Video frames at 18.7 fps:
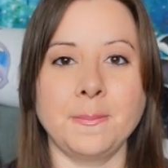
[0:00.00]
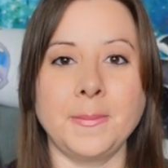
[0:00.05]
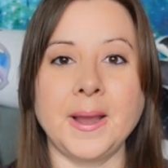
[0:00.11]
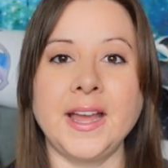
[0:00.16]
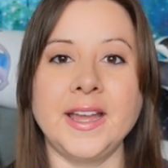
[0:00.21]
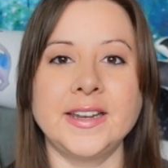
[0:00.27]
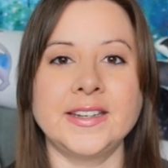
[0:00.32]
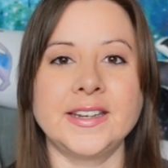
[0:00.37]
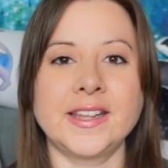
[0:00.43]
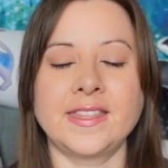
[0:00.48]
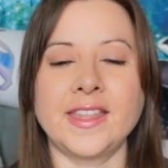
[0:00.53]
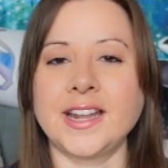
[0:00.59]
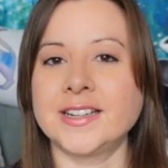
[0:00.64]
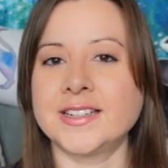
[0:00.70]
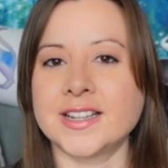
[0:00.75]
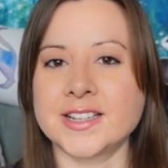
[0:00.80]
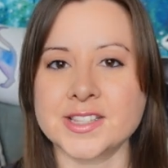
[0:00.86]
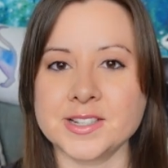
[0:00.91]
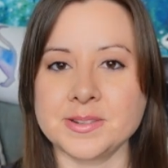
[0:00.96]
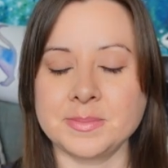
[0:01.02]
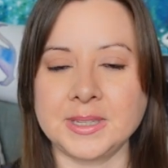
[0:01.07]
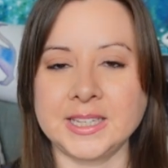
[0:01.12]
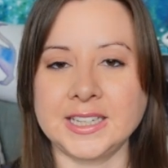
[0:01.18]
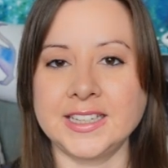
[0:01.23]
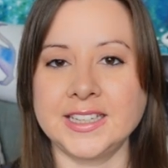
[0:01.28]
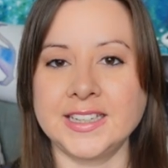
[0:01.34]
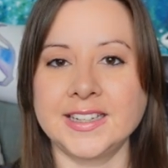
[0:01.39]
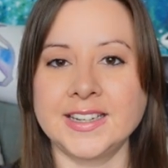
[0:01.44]
but that doesn't
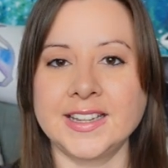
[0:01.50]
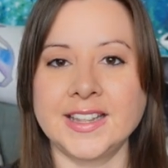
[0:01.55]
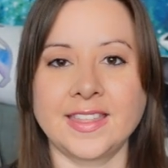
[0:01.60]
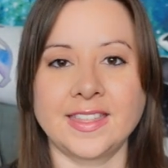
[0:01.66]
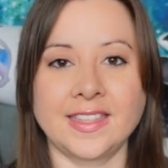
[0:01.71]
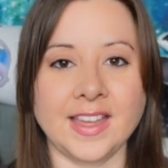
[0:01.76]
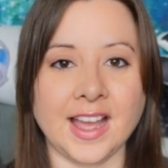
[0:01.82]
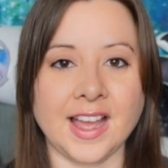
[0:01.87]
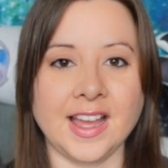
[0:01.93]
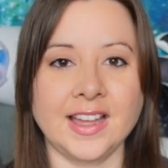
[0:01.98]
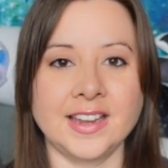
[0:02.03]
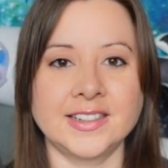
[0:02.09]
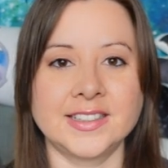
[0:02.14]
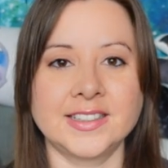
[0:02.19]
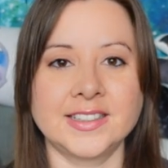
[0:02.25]
mean that